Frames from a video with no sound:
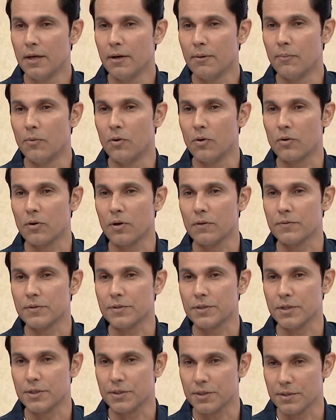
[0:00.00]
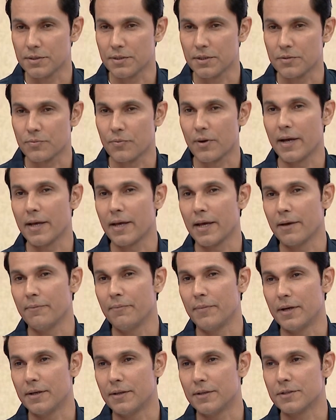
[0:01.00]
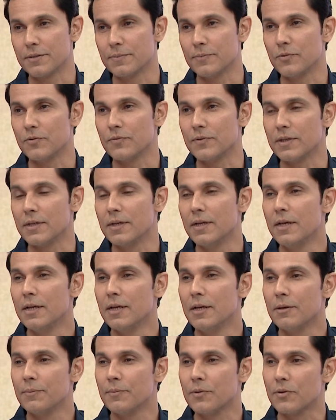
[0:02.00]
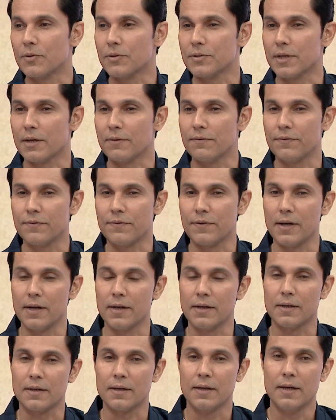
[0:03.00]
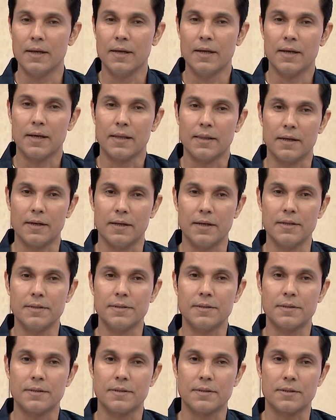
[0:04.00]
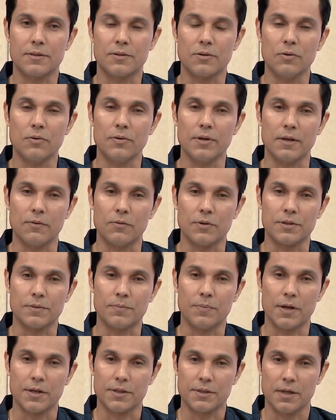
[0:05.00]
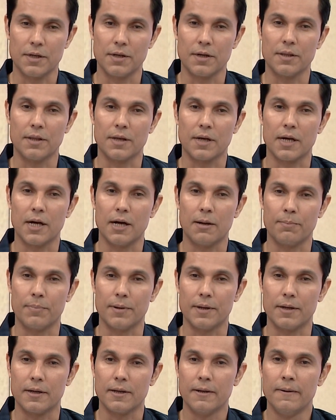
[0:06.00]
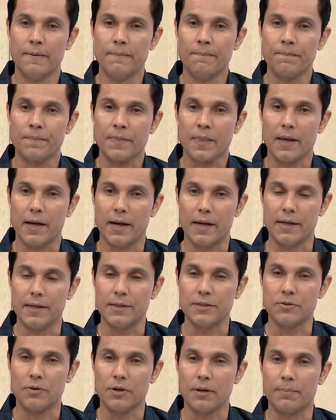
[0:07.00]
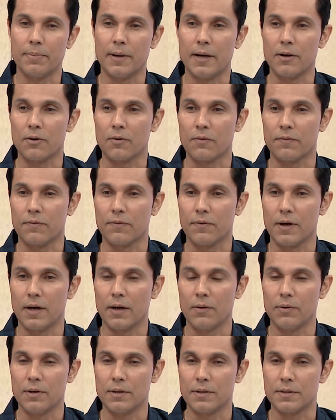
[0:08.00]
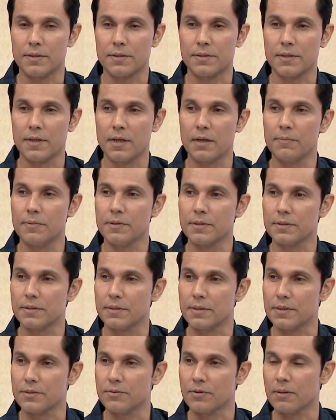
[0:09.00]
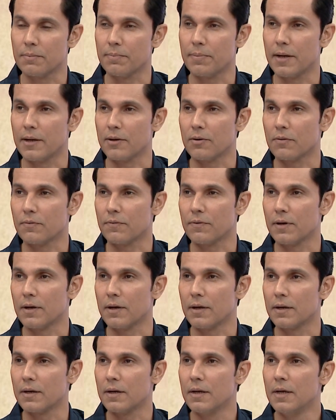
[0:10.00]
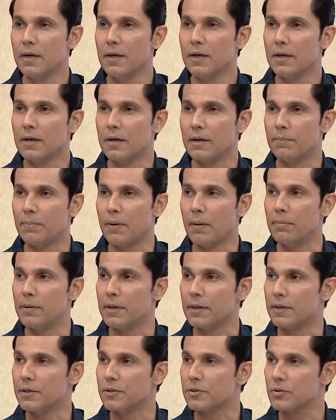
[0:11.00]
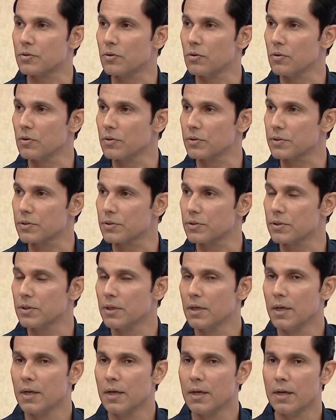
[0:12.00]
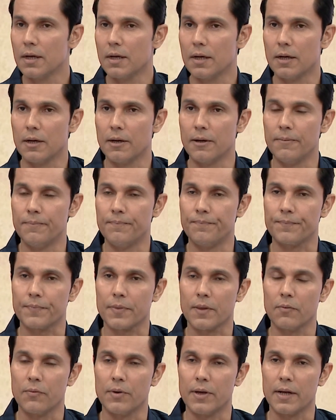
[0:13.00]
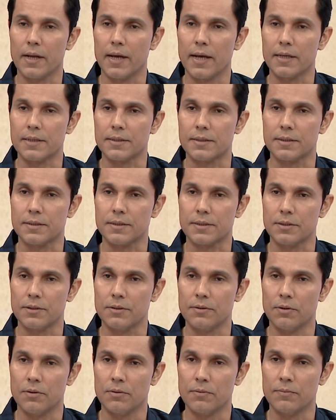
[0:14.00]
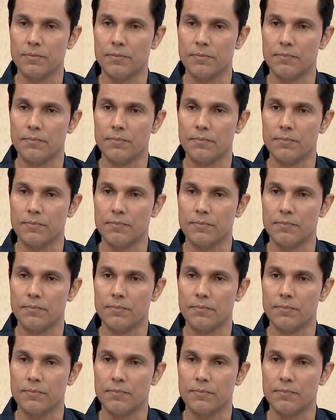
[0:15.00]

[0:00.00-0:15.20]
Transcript: More conversations is why I made this movie because I felt that his story was brushed under the carpet and he's not a part of our syllabus, he's not a part of our uh, public discourse. Um, whereas, you know,